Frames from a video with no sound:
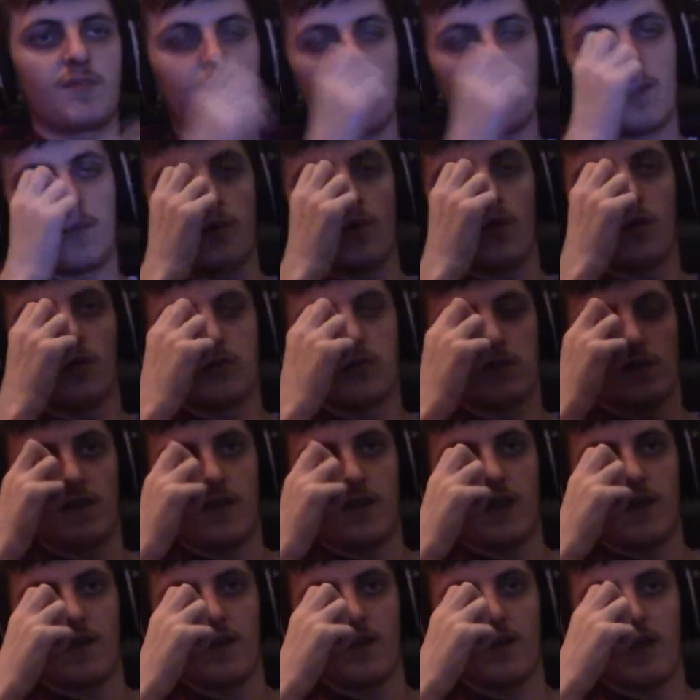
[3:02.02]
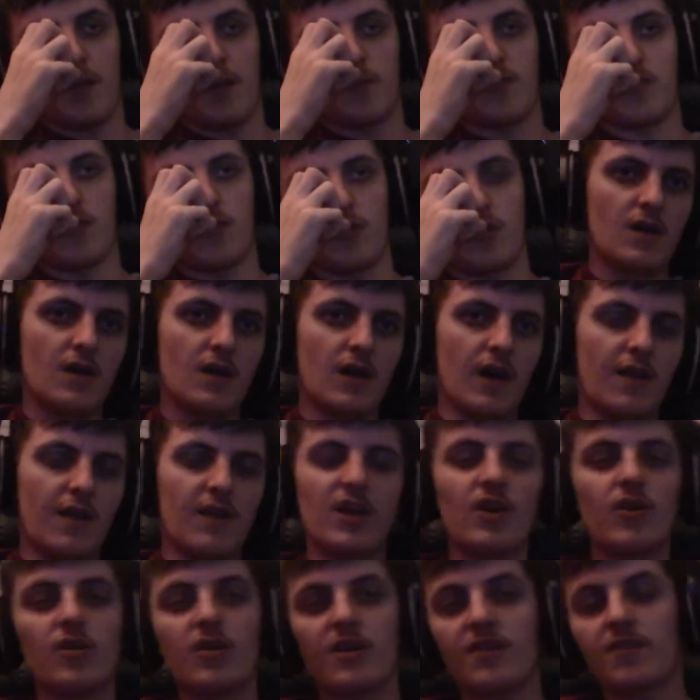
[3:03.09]
people at the end of the episode. Are they
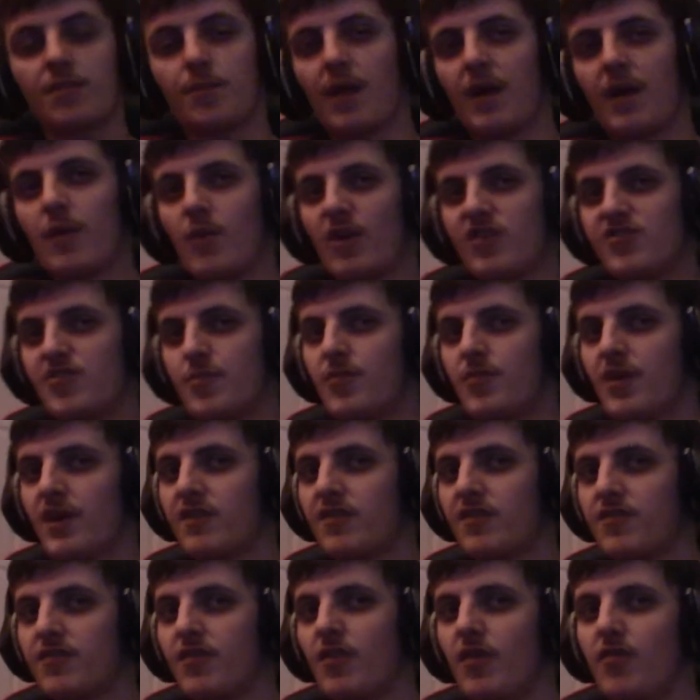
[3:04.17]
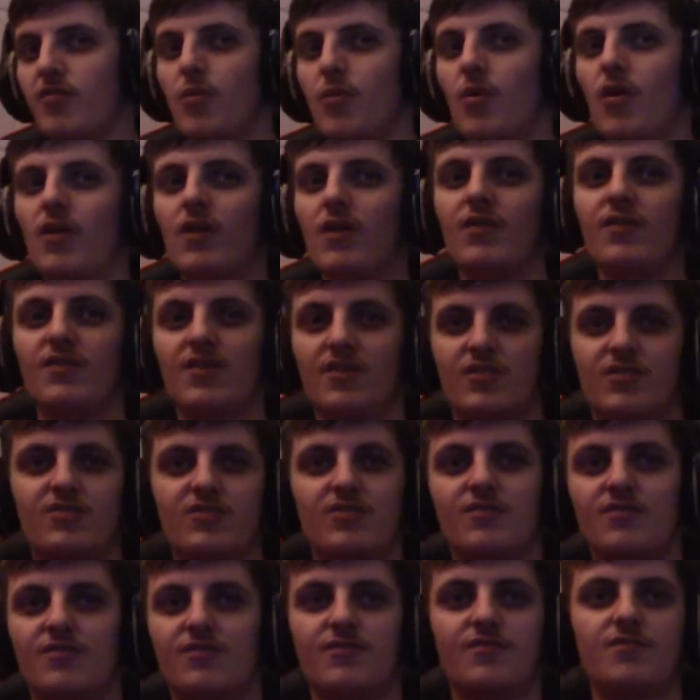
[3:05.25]
going to explain why she breaks the fourth wall, or is it just
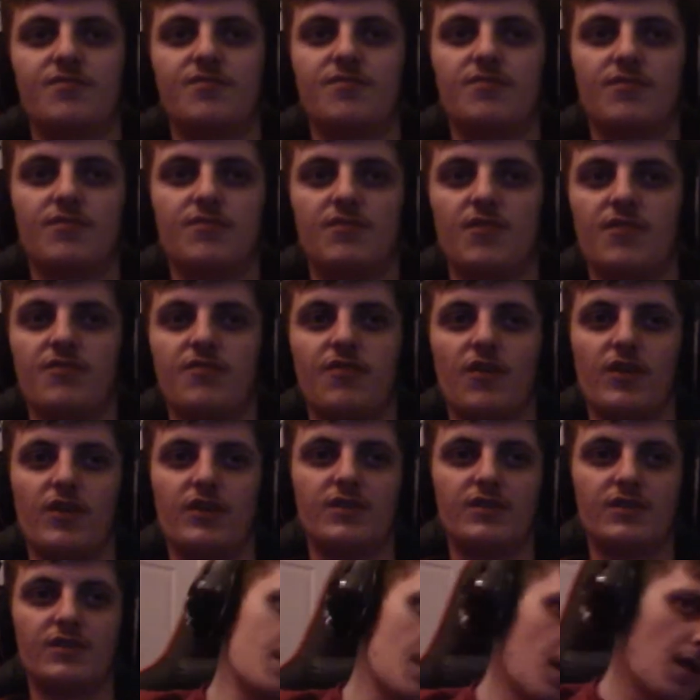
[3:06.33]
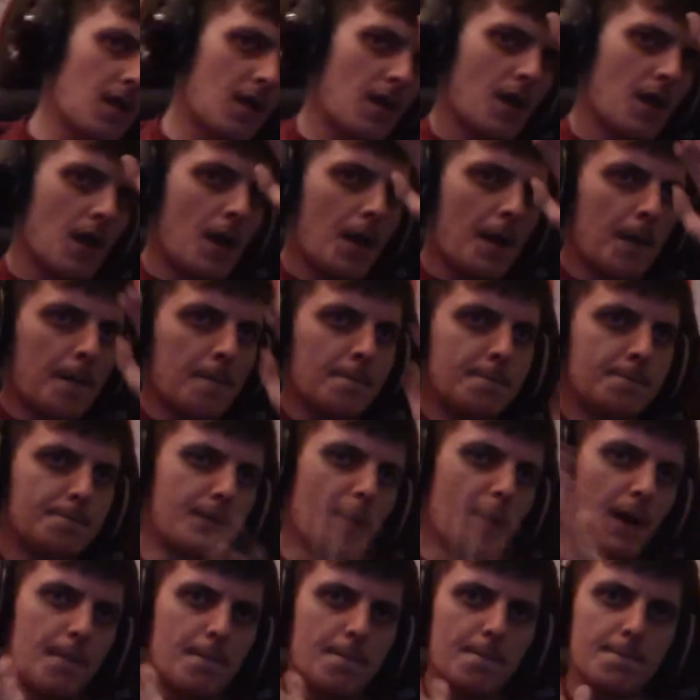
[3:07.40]
for fun?
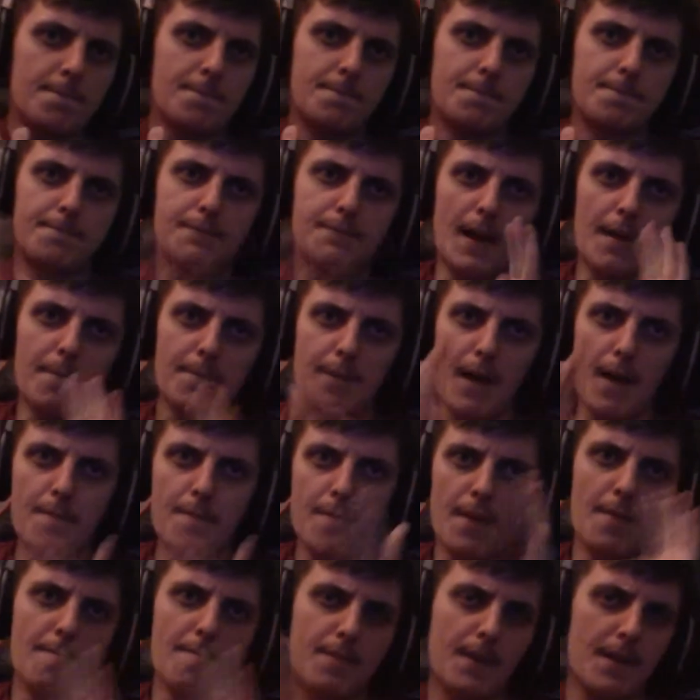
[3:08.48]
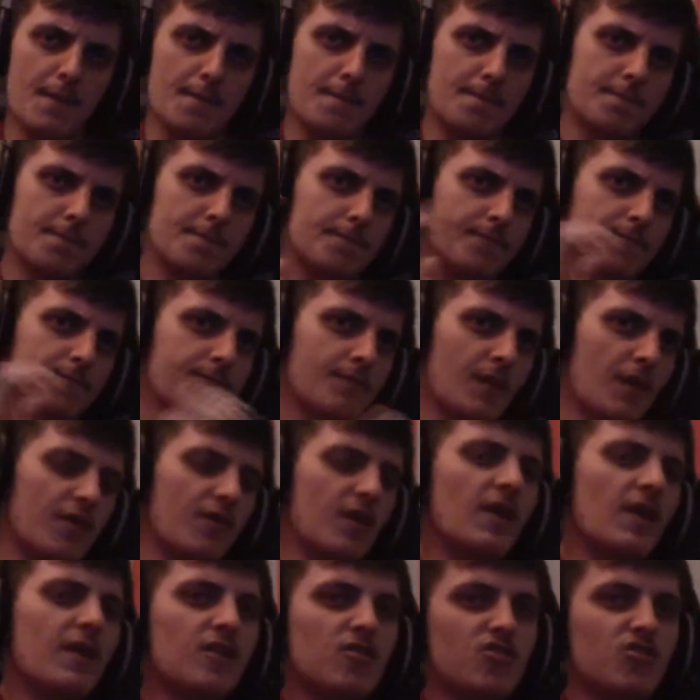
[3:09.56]
Bam, bam, bam, bam, bam. I feel
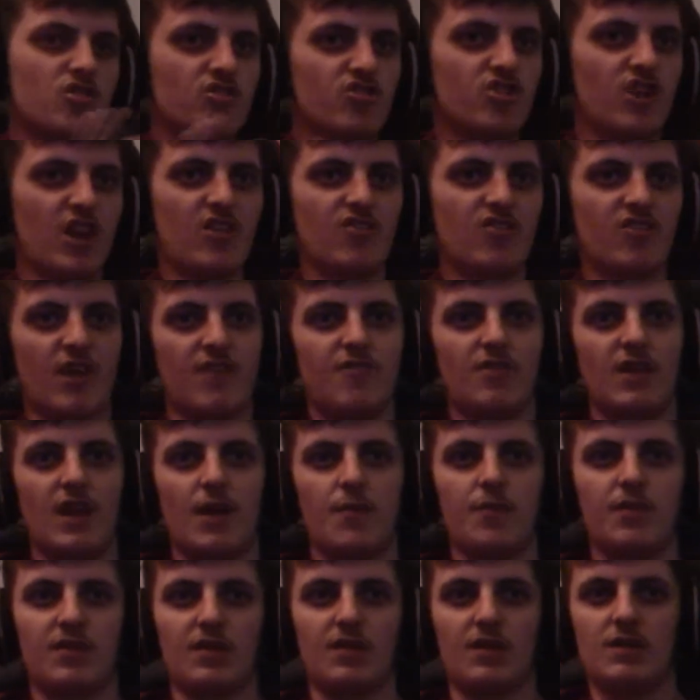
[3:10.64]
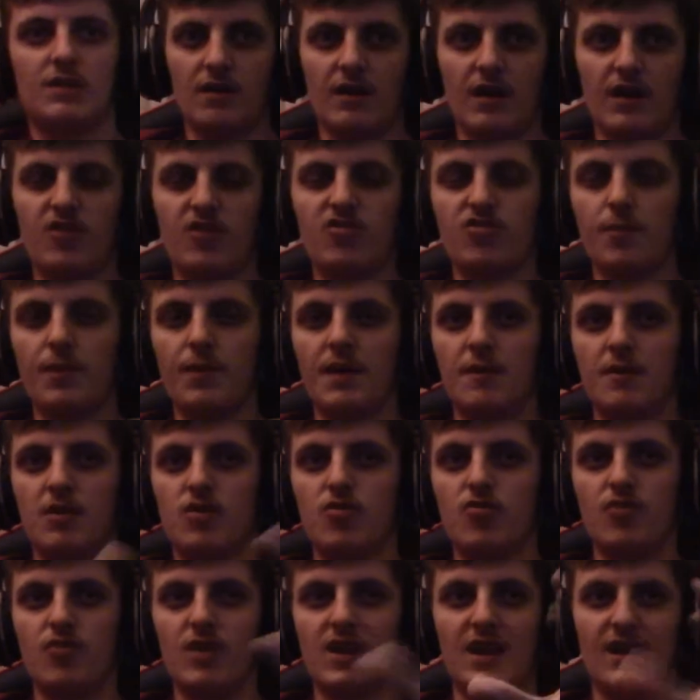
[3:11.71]
like they should change it every episode, and it should be
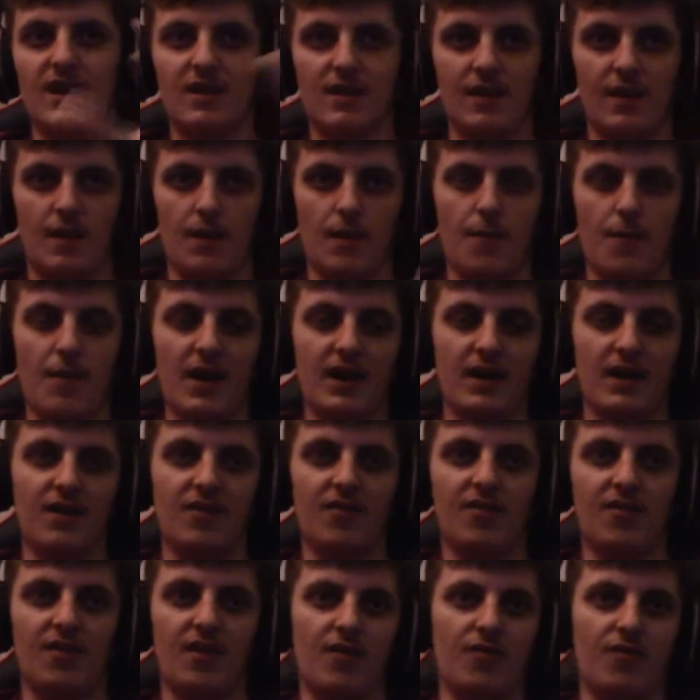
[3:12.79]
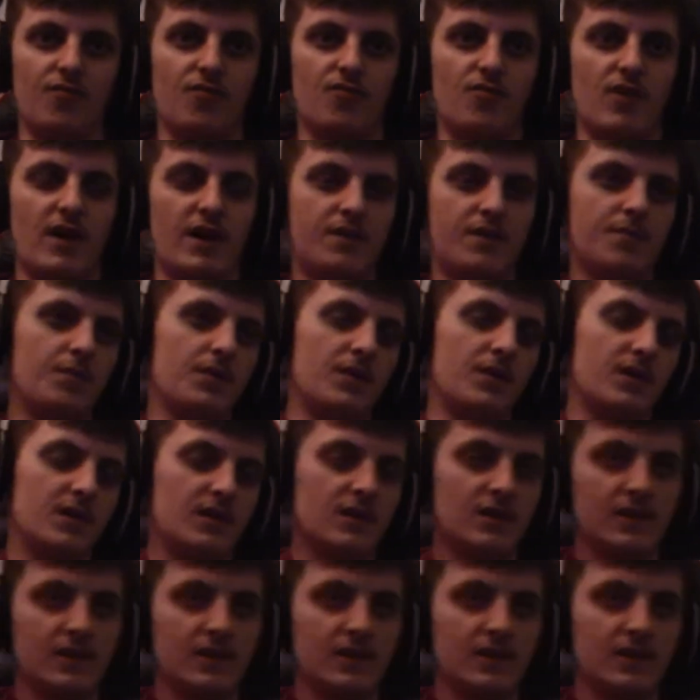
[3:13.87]
green in the back instead of red, but...